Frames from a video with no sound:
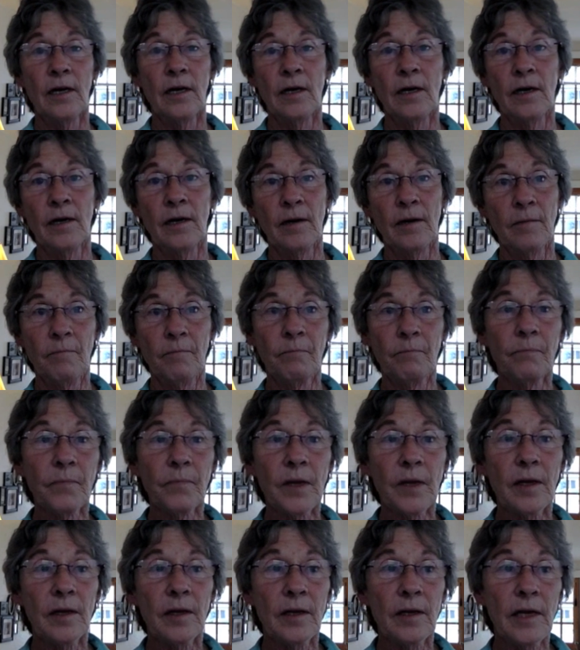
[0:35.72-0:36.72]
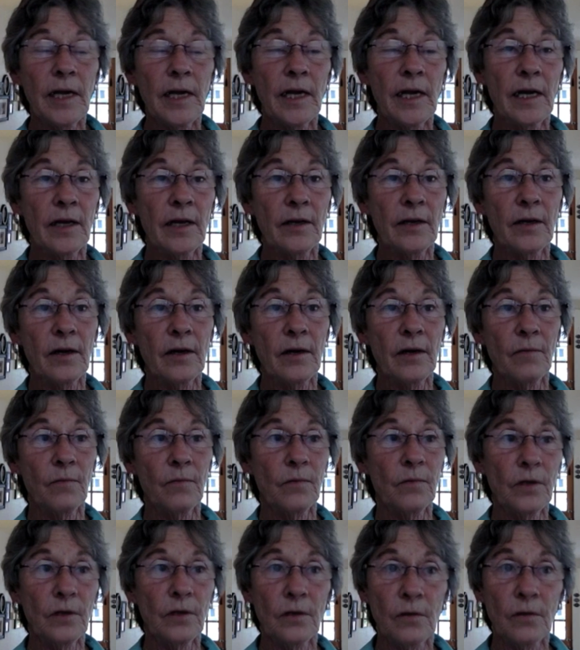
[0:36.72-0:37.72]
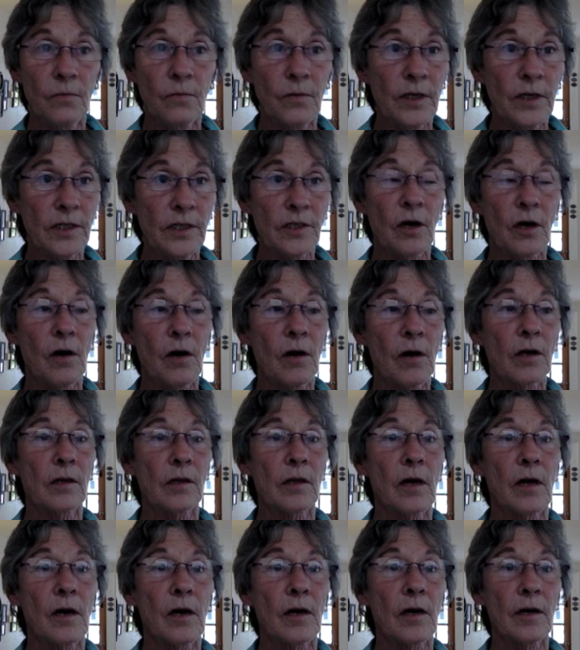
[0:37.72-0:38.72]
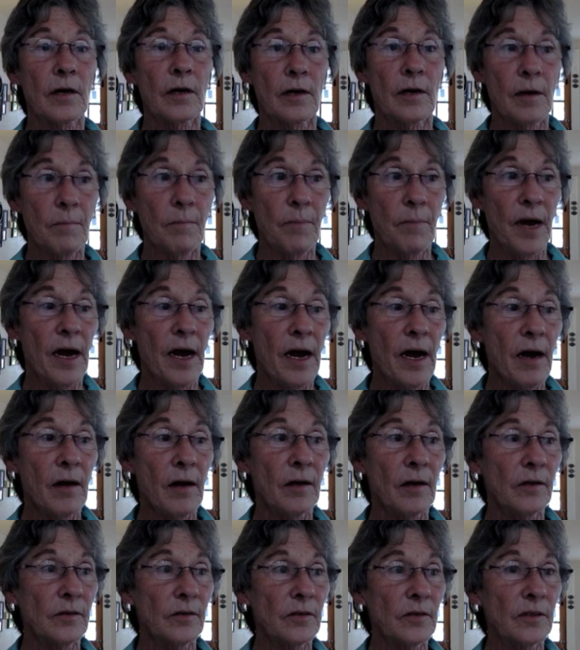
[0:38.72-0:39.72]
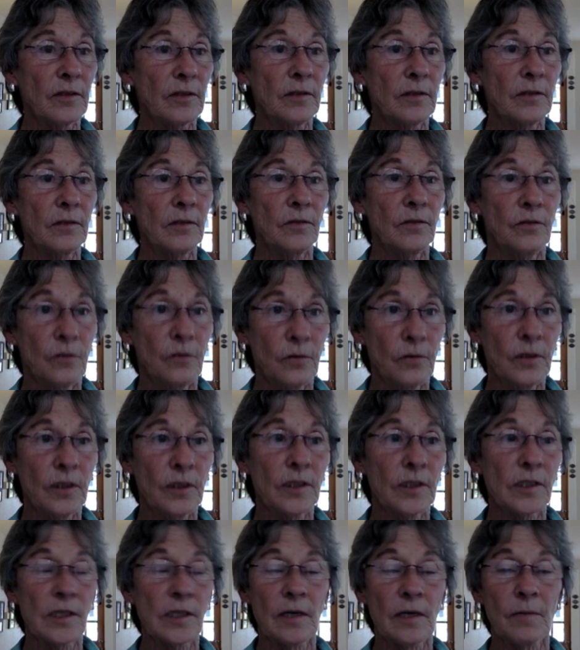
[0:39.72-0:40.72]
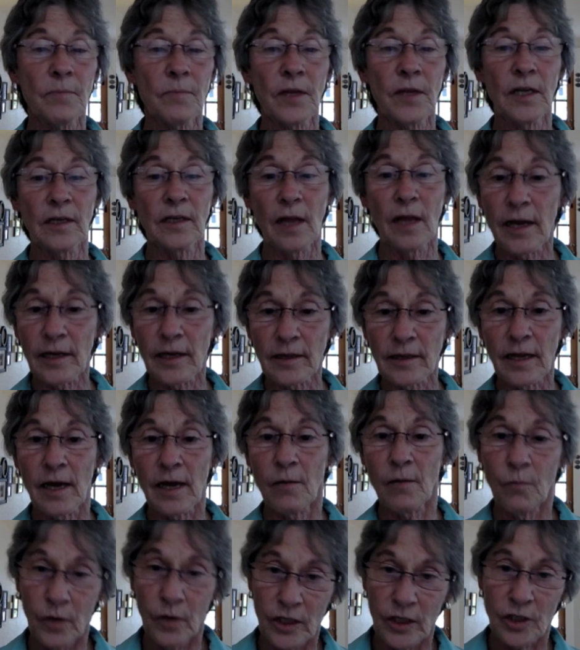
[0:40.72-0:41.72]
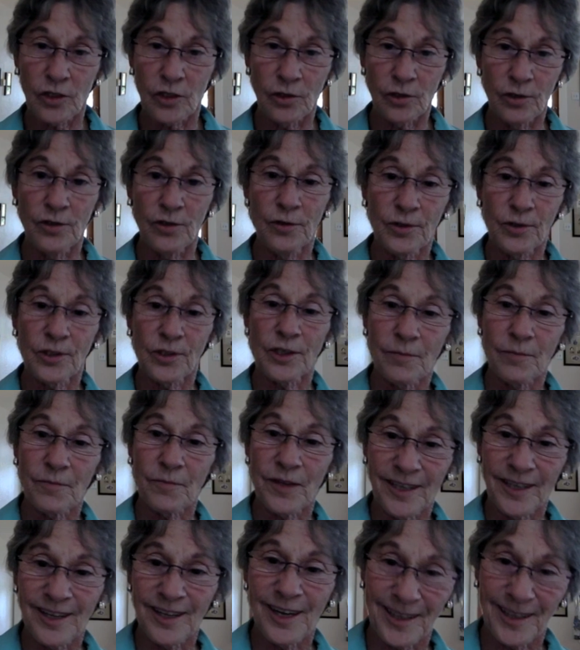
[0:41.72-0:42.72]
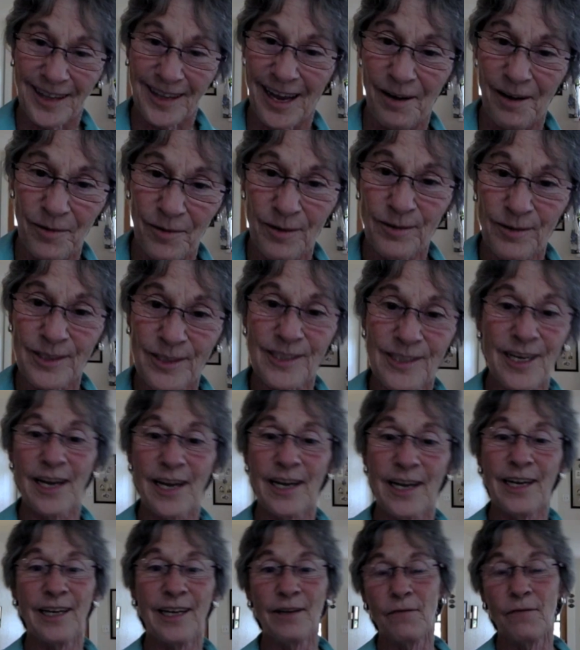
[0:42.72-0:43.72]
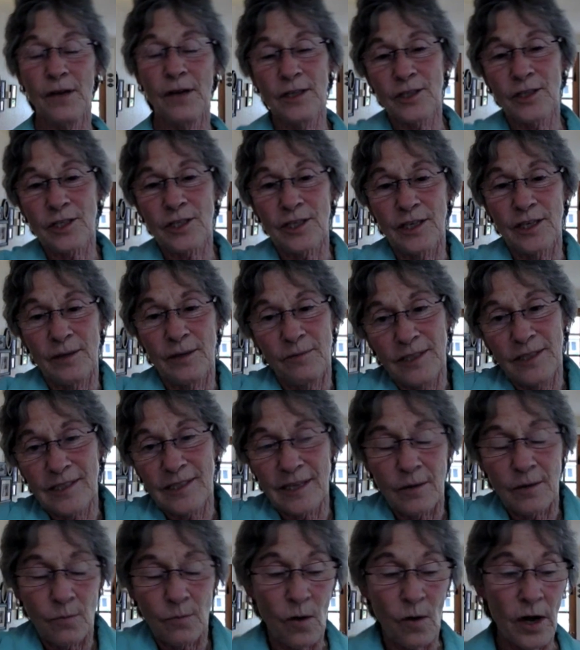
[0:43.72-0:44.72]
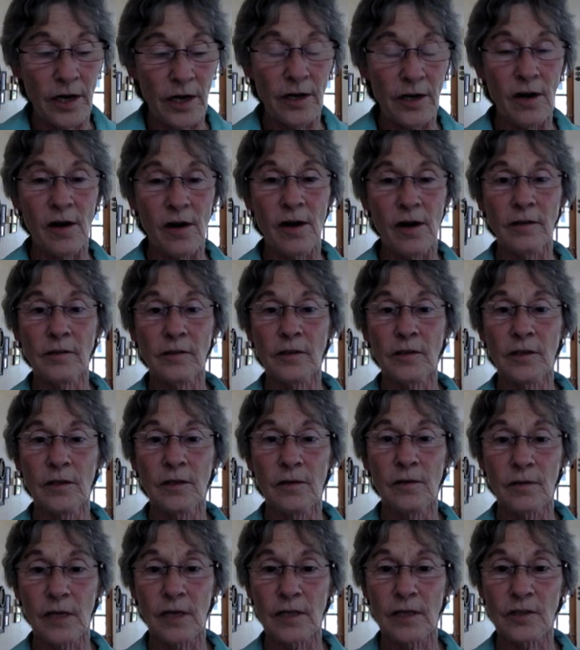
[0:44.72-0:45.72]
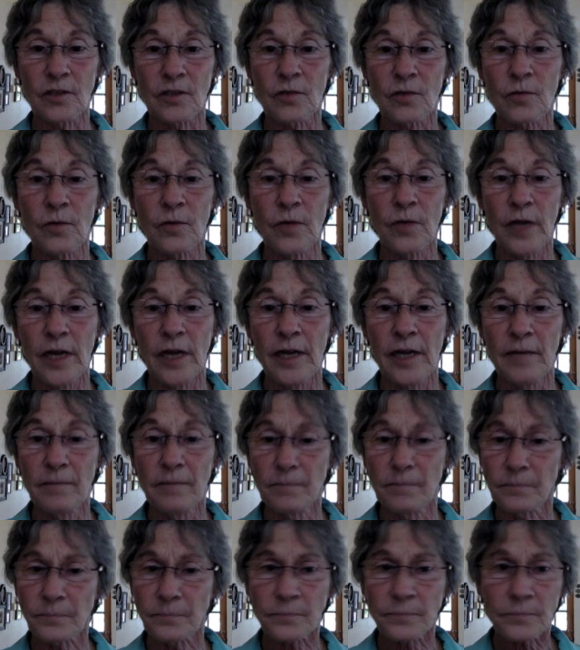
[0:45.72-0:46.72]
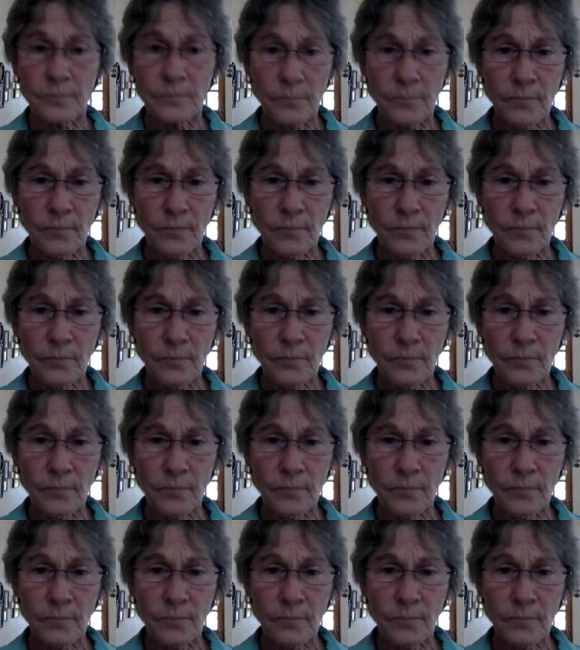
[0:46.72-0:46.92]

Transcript: And, you know, we'd talk a lot about doing something like that. We should do something like that, we would say. And eventually we said, why not? You know, let's create